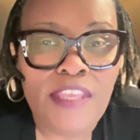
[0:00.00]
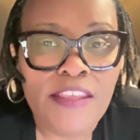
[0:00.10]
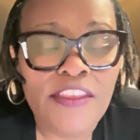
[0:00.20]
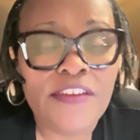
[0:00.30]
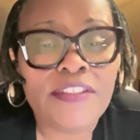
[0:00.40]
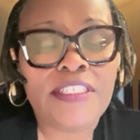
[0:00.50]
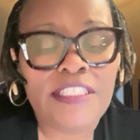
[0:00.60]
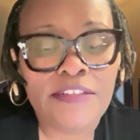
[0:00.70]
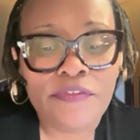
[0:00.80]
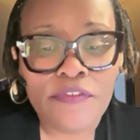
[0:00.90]
there's a
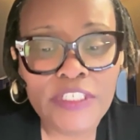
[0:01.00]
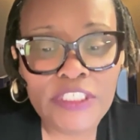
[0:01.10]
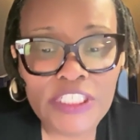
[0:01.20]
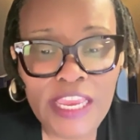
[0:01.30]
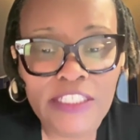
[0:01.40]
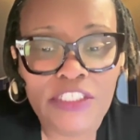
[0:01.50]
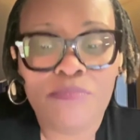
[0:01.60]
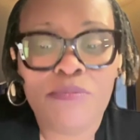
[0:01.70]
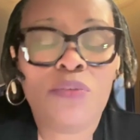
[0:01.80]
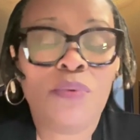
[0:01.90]

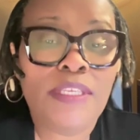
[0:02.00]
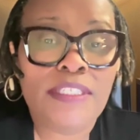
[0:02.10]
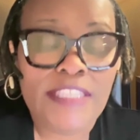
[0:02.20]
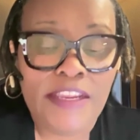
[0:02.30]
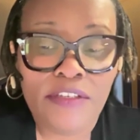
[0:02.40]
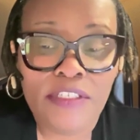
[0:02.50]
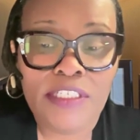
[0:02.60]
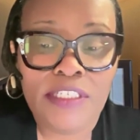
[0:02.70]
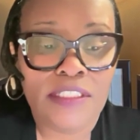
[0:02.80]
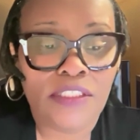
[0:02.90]
differentiation between standard
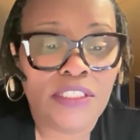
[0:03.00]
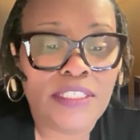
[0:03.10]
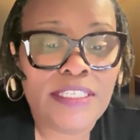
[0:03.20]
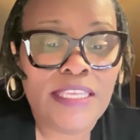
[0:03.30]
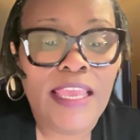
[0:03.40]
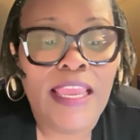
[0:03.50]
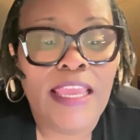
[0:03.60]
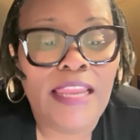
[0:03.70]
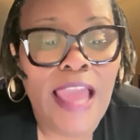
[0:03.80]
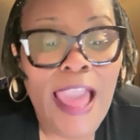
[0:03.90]
deductions
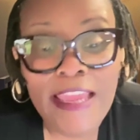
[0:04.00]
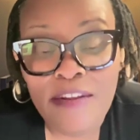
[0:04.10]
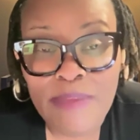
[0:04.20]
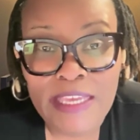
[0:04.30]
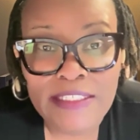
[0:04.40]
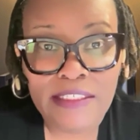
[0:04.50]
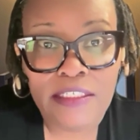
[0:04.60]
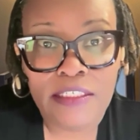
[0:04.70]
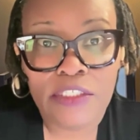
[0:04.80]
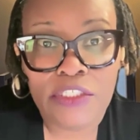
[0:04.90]
and itemized
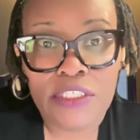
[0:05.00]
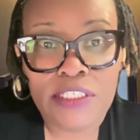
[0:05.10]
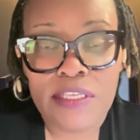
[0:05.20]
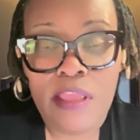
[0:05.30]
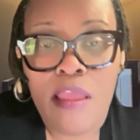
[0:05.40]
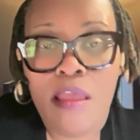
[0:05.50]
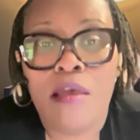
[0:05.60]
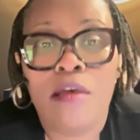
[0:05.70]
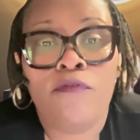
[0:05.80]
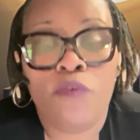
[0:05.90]
deductions.
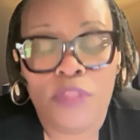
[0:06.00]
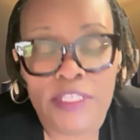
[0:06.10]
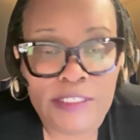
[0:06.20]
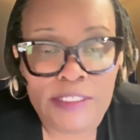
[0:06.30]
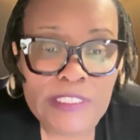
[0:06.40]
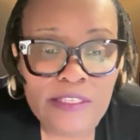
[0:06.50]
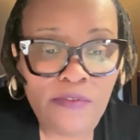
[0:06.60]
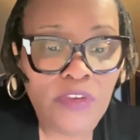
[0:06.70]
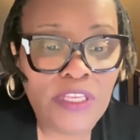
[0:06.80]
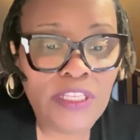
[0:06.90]
For this
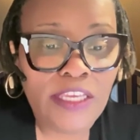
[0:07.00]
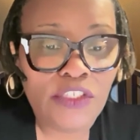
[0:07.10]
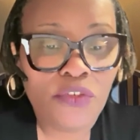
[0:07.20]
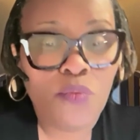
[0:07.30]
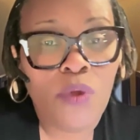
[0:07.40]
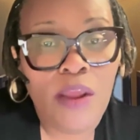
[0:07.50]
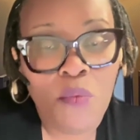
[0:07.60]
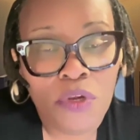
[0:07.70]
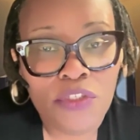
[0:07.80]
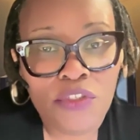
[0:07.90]
specific lecture, what I
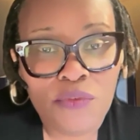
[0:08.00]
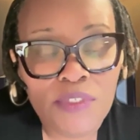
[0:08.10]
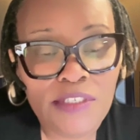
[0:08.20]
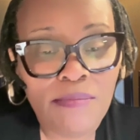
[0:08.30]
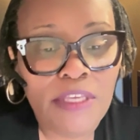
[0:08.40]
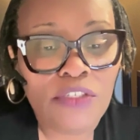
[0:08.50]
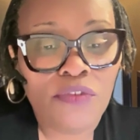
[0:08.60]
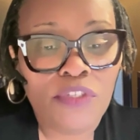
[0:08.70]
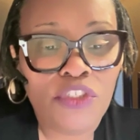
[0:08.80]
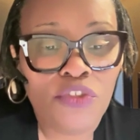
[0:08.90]
want to do is to make
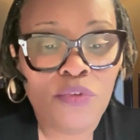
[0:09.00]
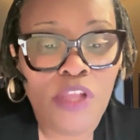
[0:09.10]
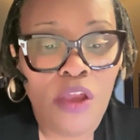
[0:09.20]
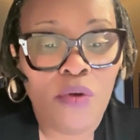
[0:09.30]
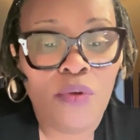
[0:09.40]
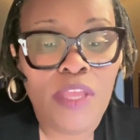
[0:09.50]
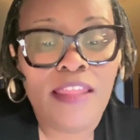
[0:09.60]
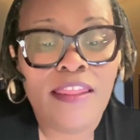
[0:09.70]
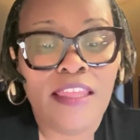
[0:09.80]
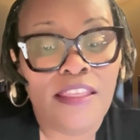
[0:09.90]
sure that you know
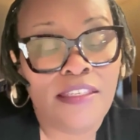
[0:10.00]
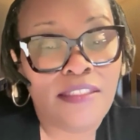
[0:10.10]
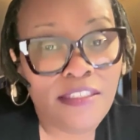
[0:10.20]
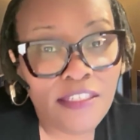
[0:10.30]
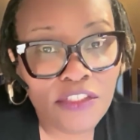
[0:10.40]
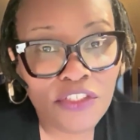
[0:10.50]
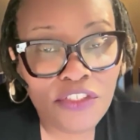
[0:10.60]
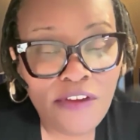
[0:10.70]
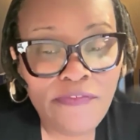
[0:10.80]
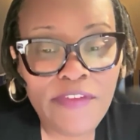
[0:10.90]
that these
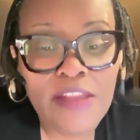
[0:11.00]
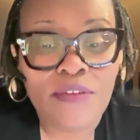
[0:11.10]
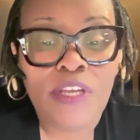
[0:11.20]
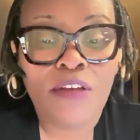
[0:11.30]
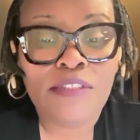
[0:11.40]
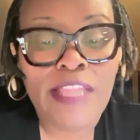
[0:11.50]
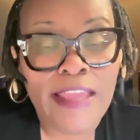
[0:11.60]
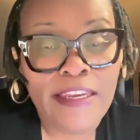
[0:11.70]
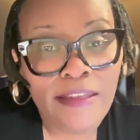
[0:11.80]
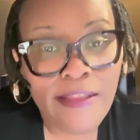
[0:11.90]
deductions are found on
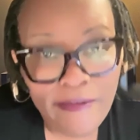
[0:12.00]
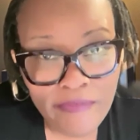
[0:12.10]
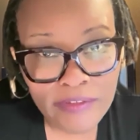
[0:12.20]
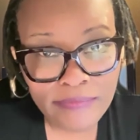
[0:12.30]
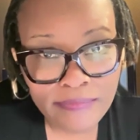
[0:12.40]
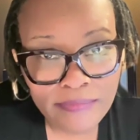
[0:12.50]
line 11